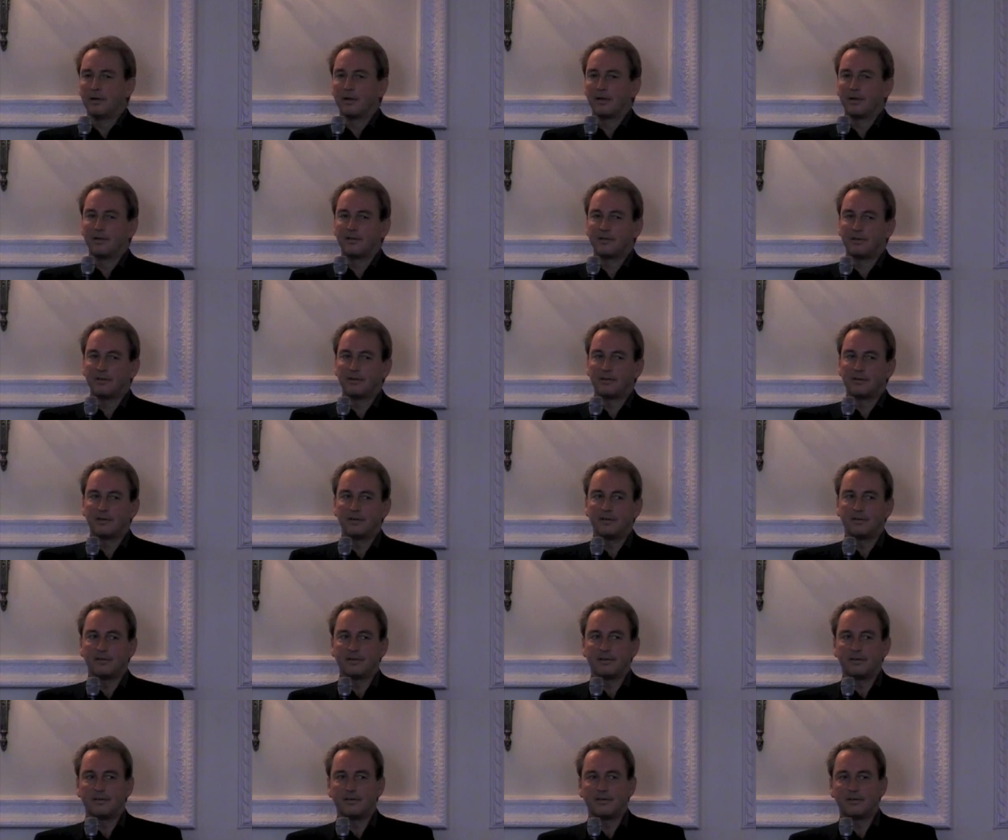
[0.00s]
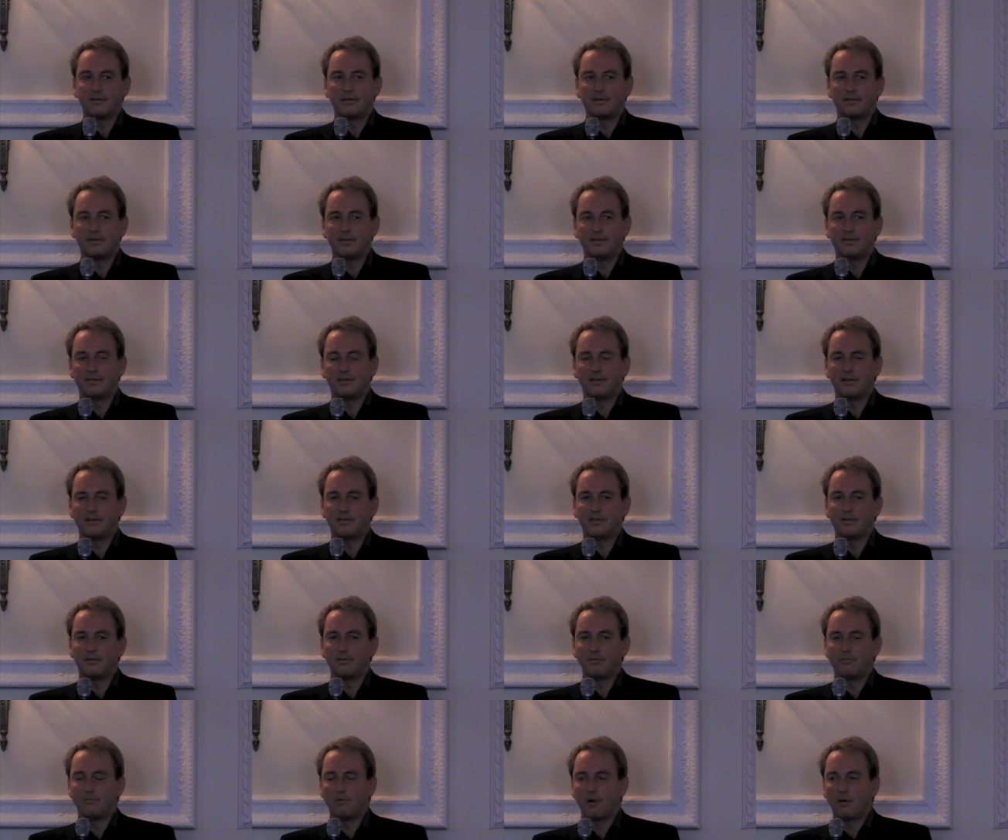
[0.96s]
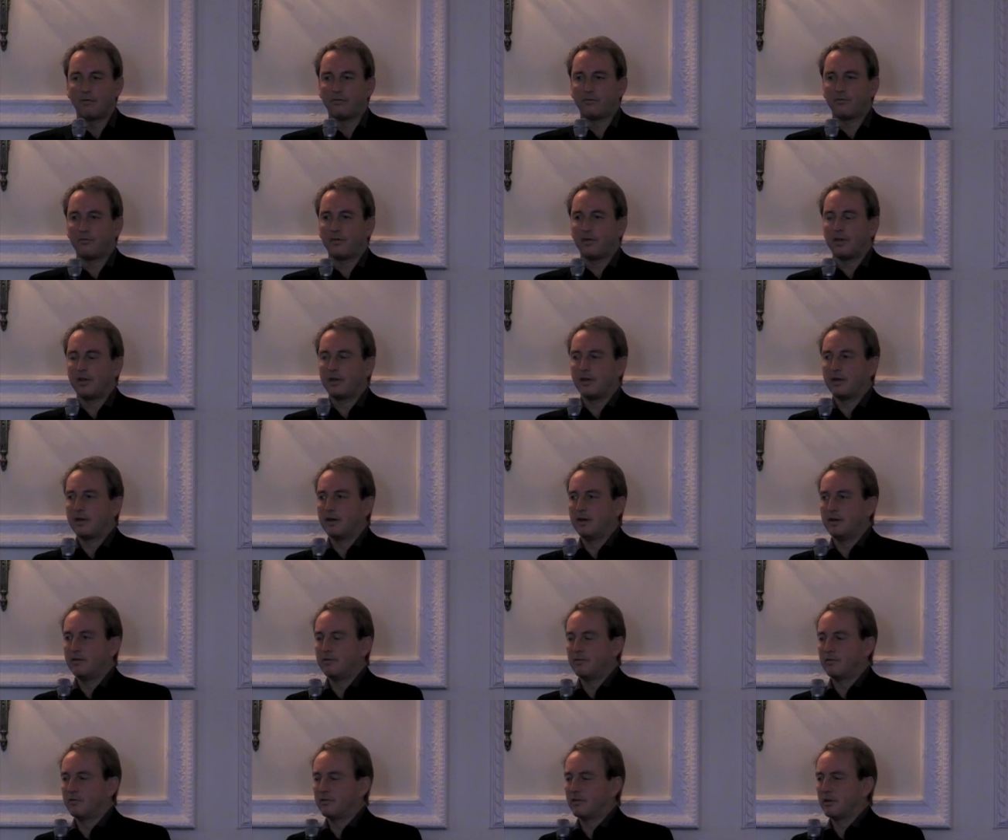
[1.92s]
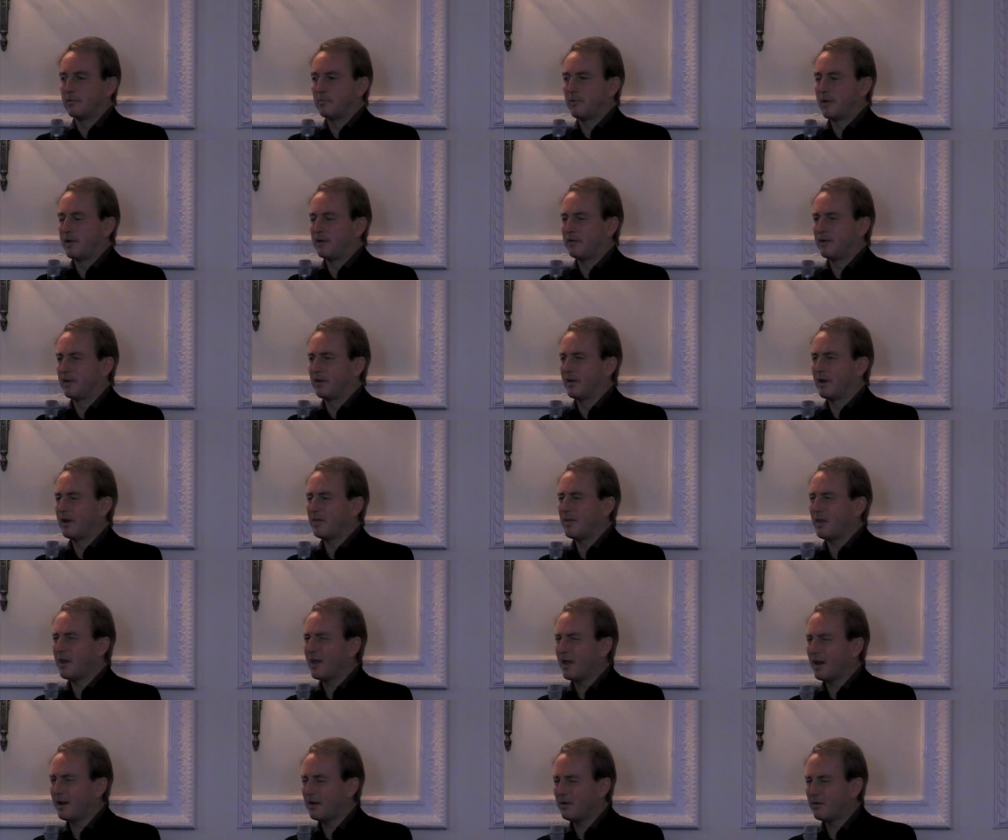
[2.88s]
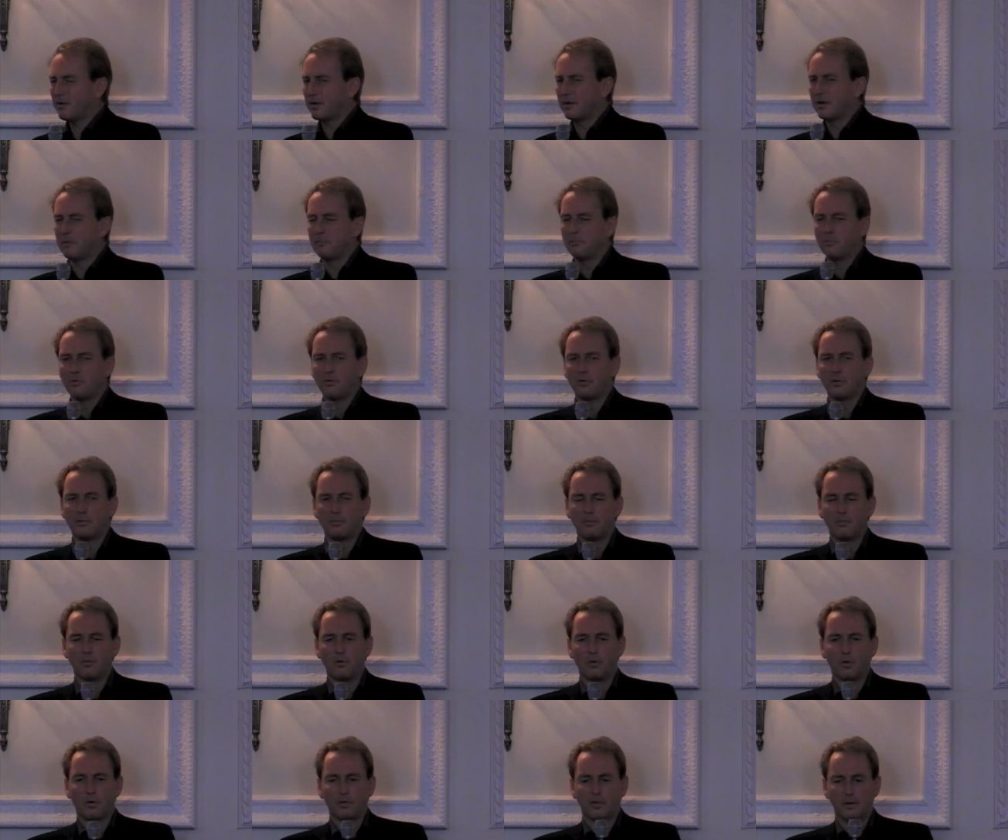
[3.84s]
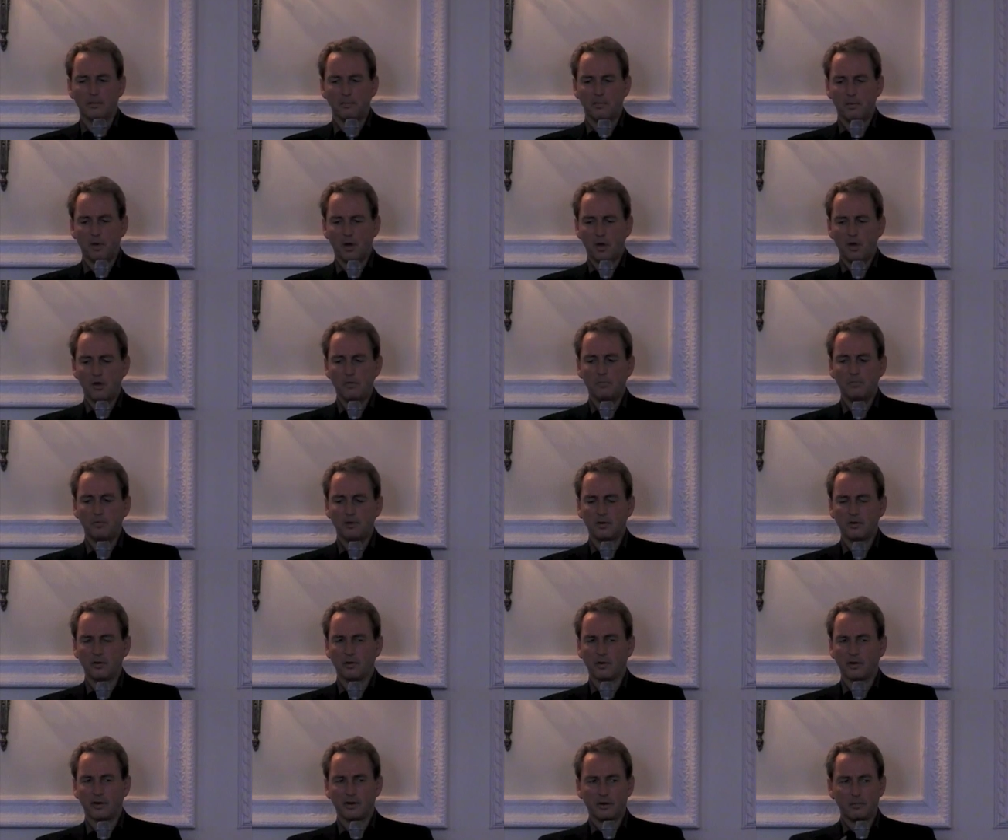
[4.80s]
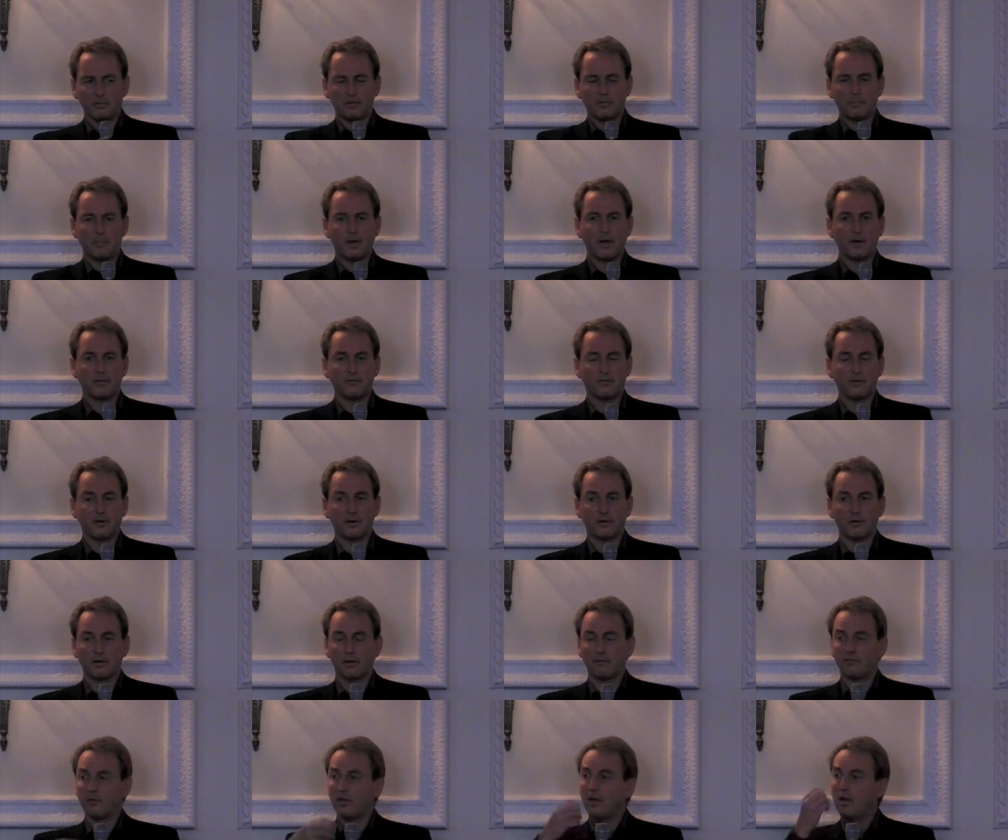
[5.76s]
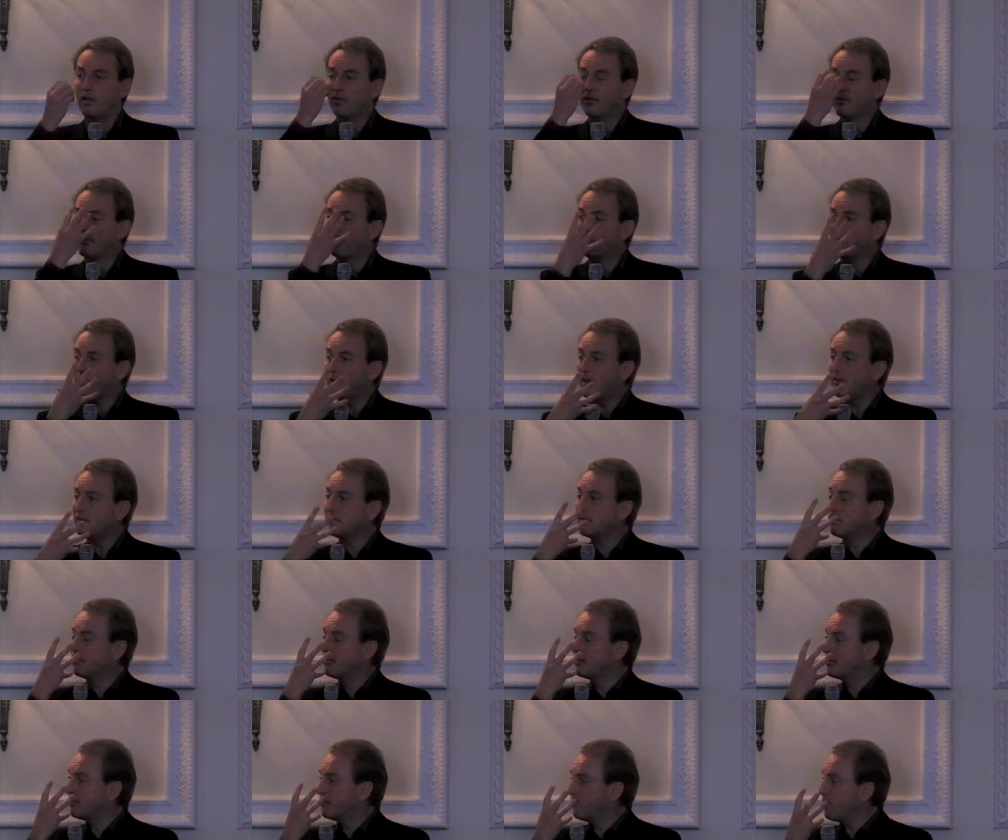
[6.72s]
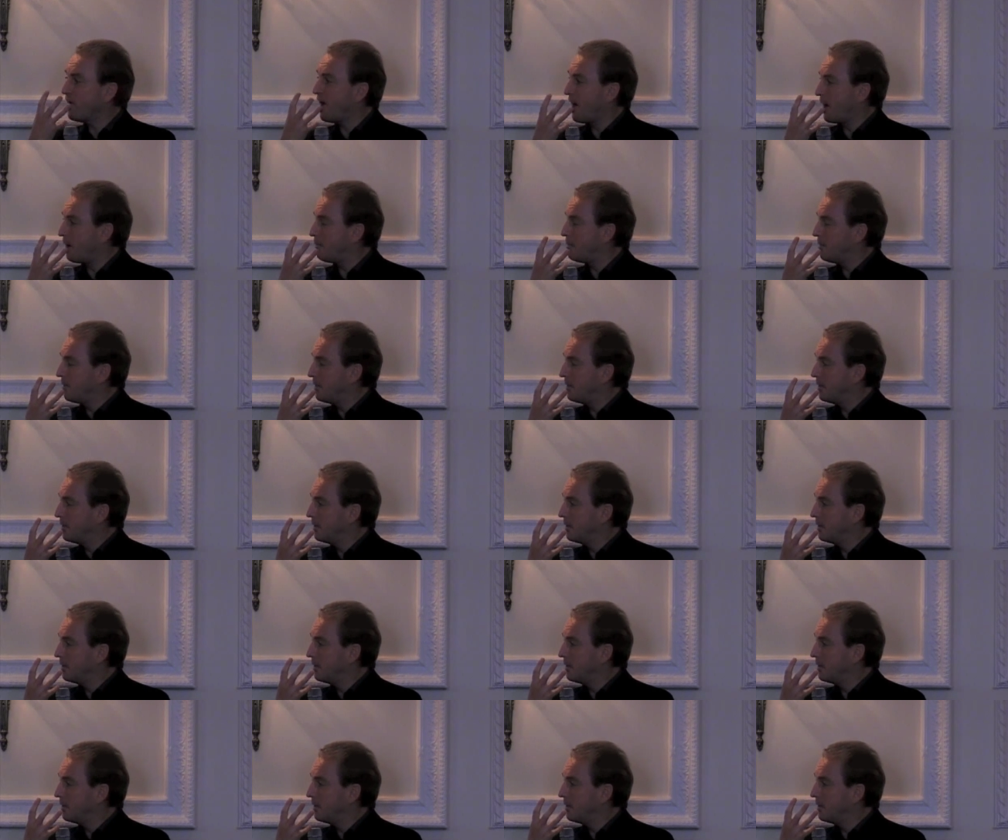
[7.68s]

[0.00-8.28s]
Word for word: you know, is it, is it, is it, is it, is it roughly an interesting painting? And I looked at it more and more, and then honed in on it. It was a bad photograph. The face was fab.